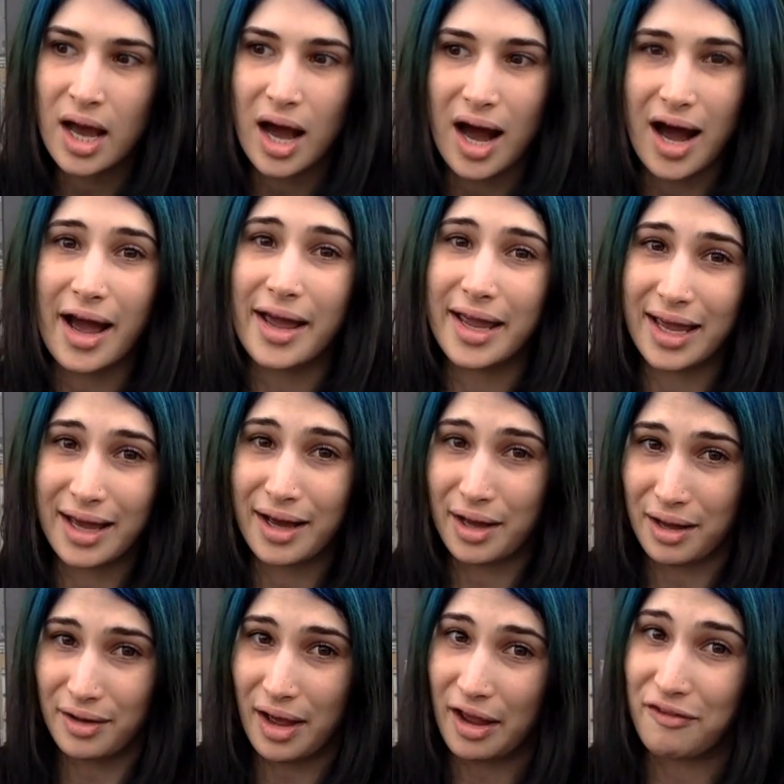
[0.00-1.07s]
I
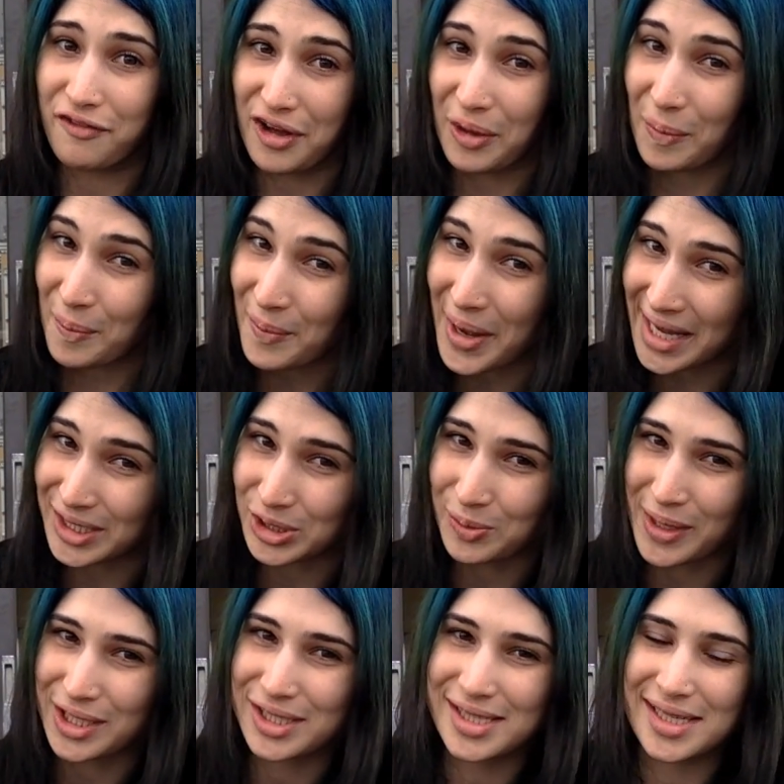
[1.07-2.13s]
felt much,
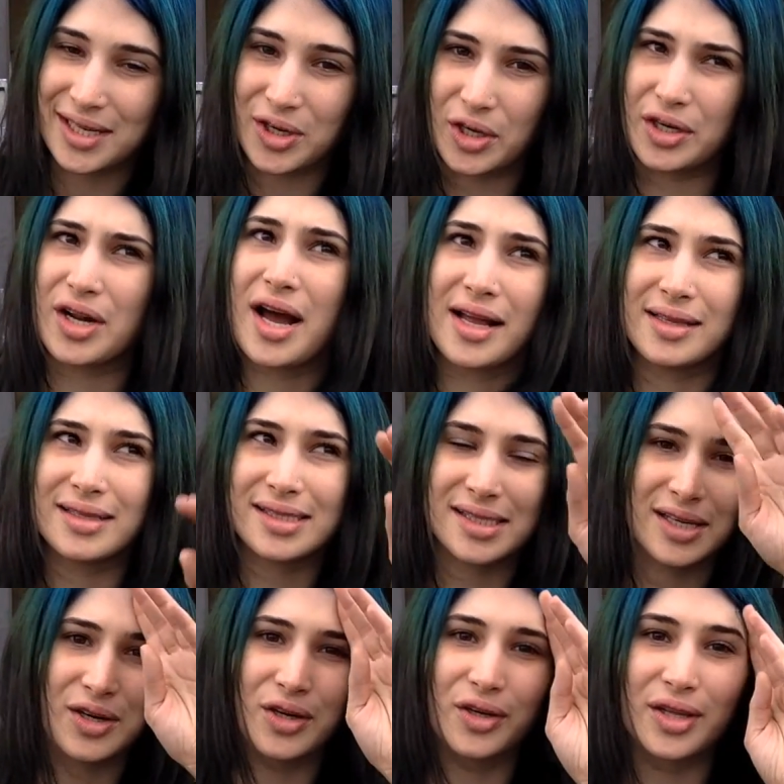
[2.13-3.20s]
much sicker. Not
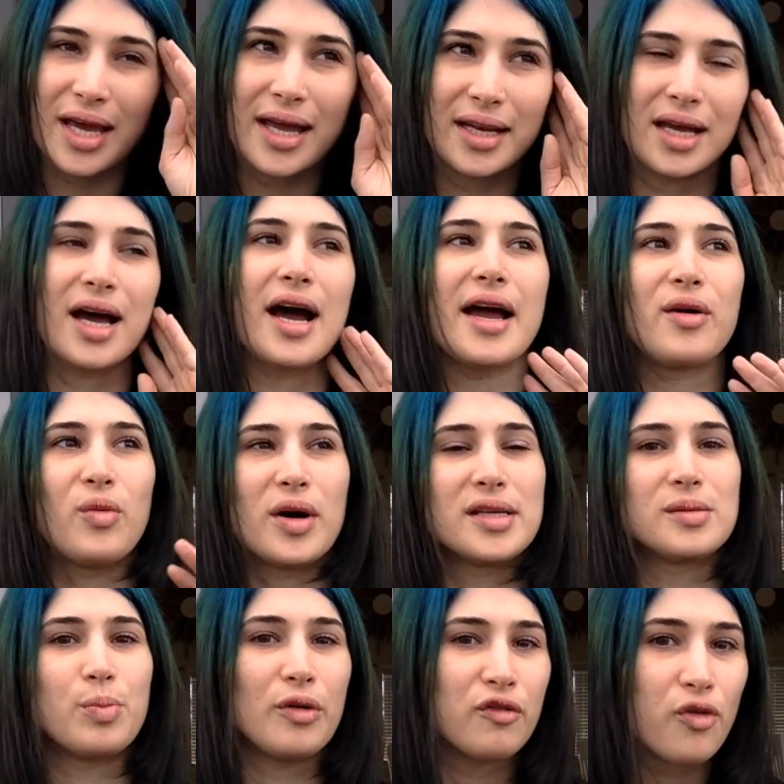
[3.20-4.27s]
sicker than I was
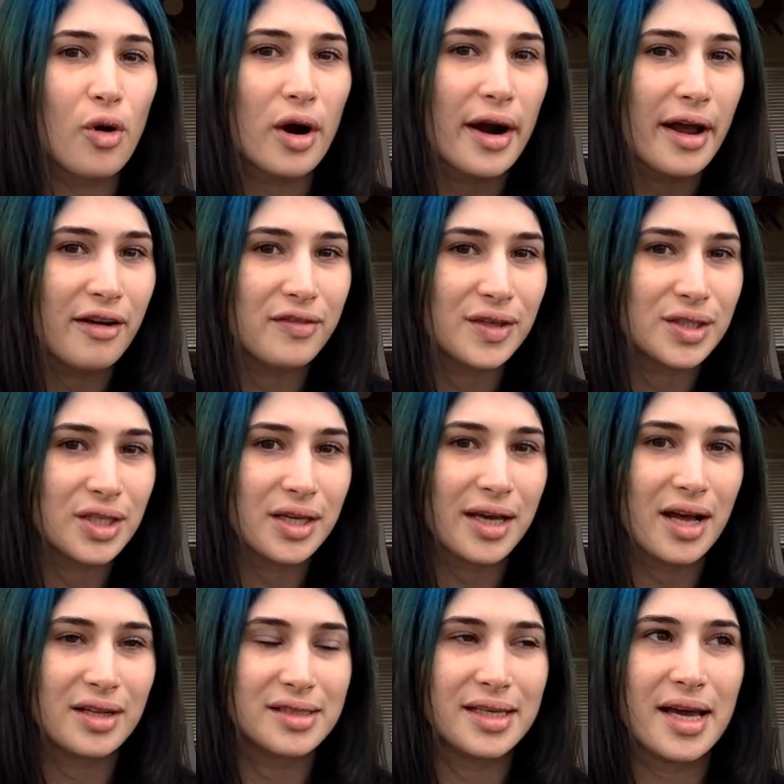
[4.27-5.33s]
before I ever took
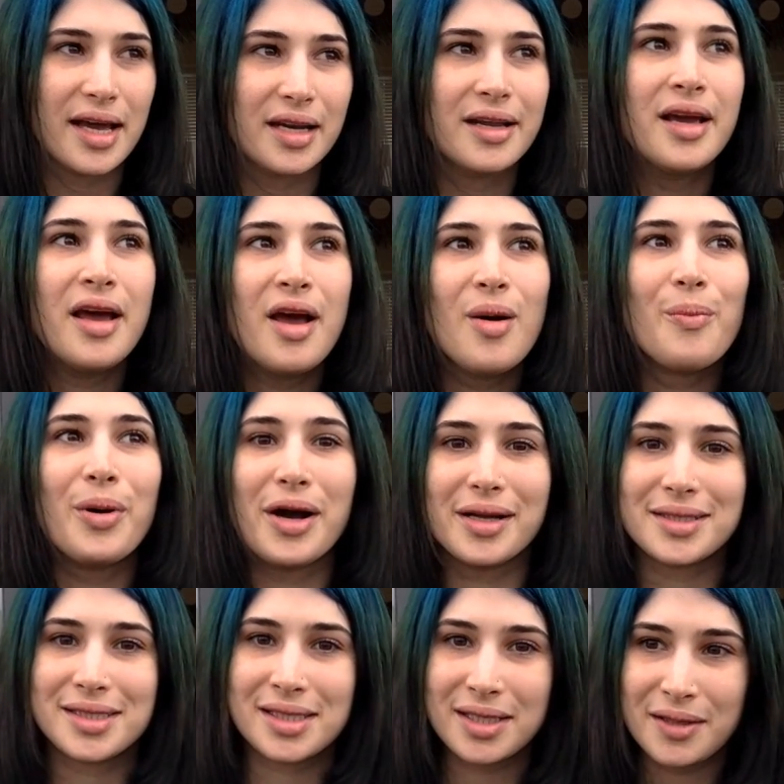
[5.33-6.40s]
LDN,
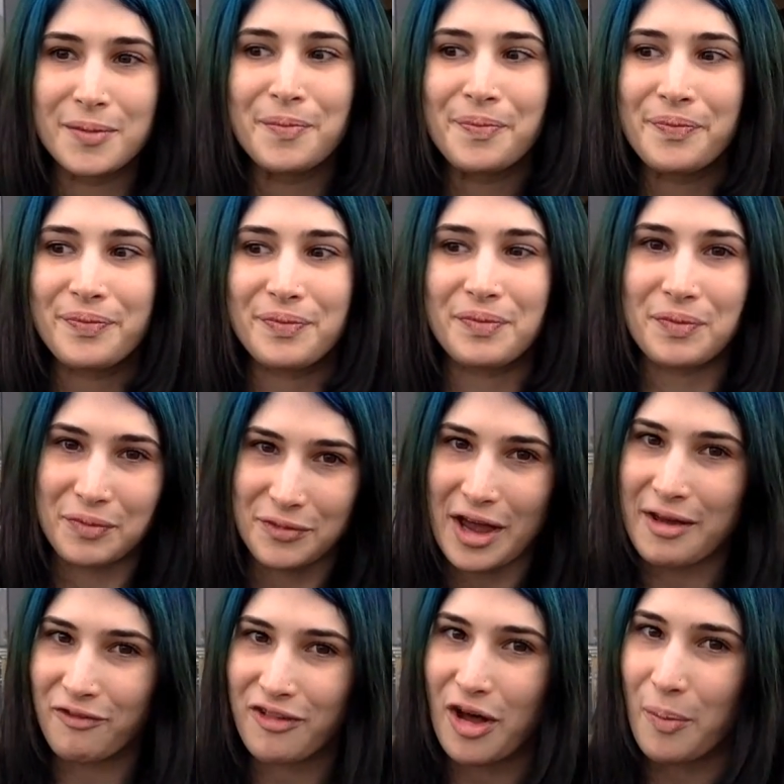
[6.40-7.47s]
but I
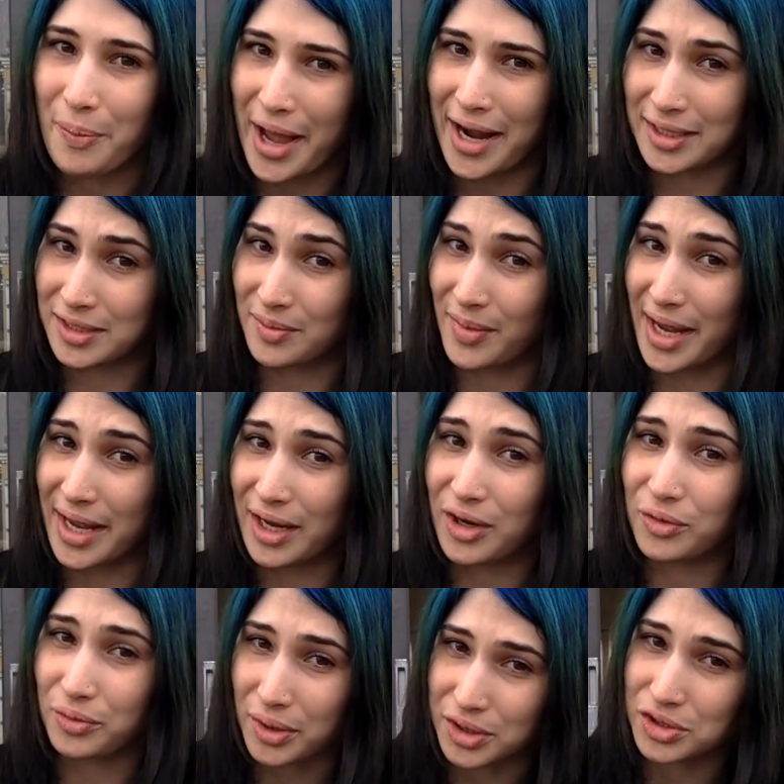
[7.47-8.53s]
felt back to my
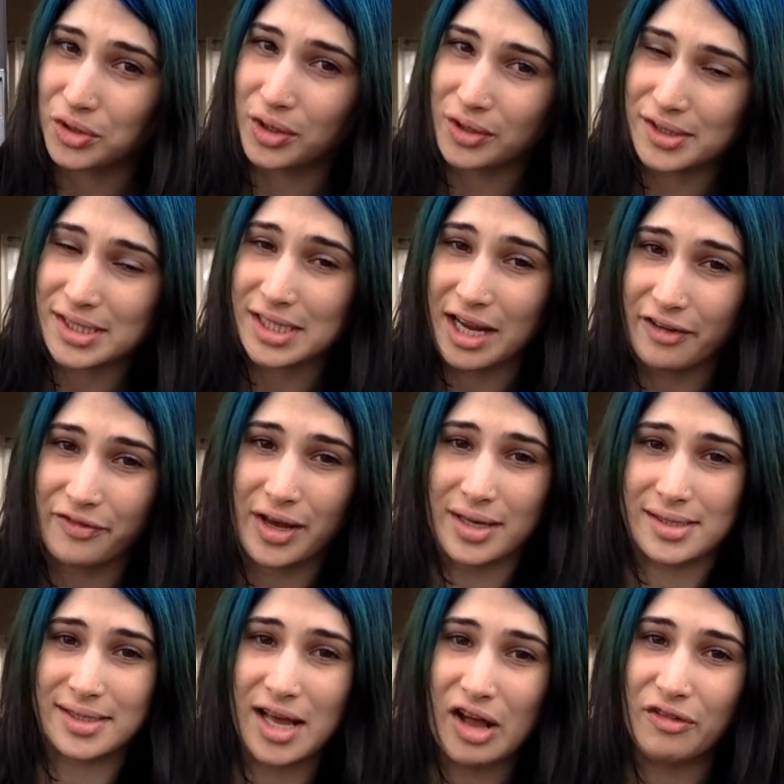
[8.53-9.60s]
original CFS
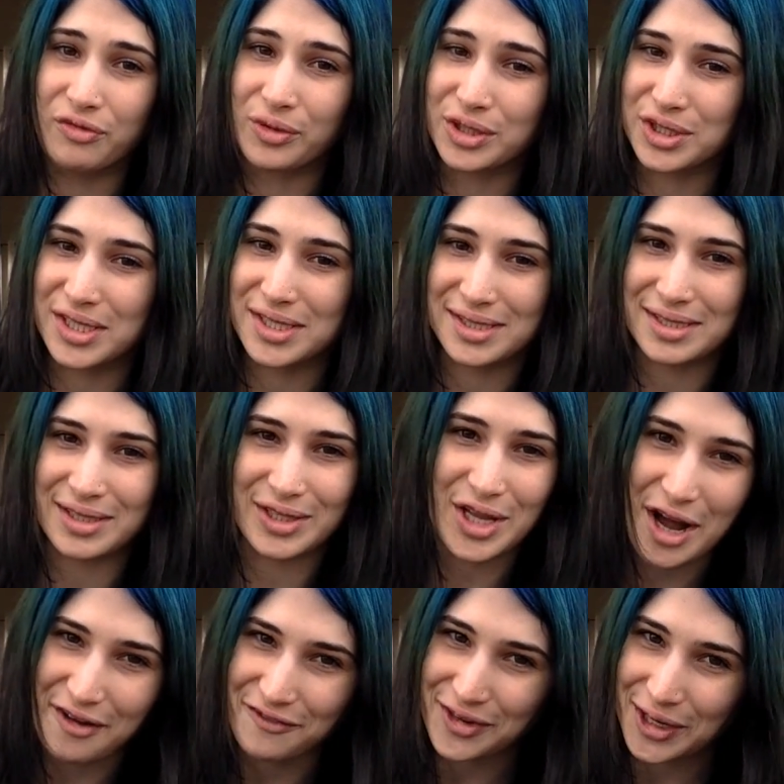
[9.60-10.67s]
self, which is
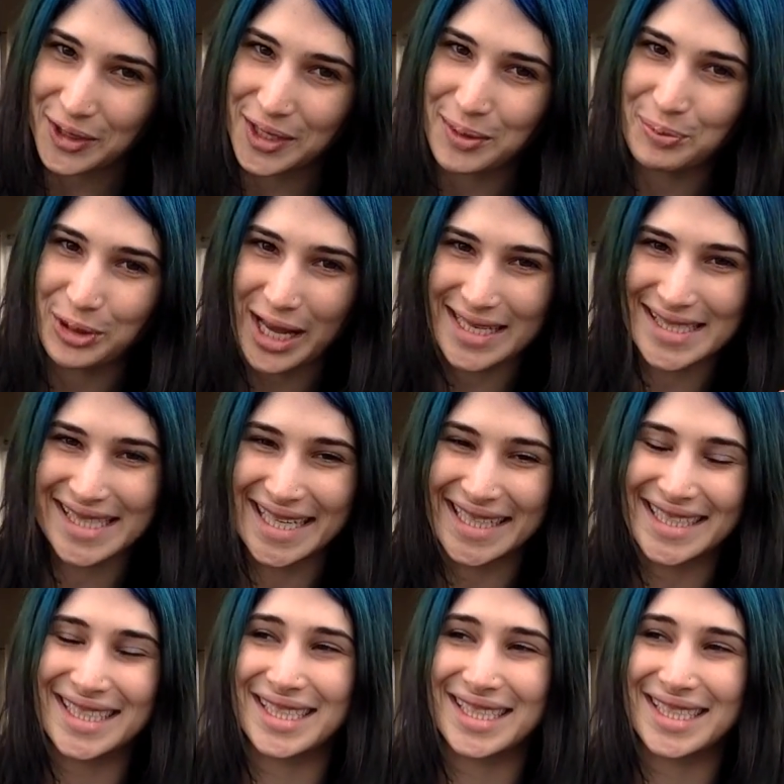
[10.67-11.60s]
not very pleasant.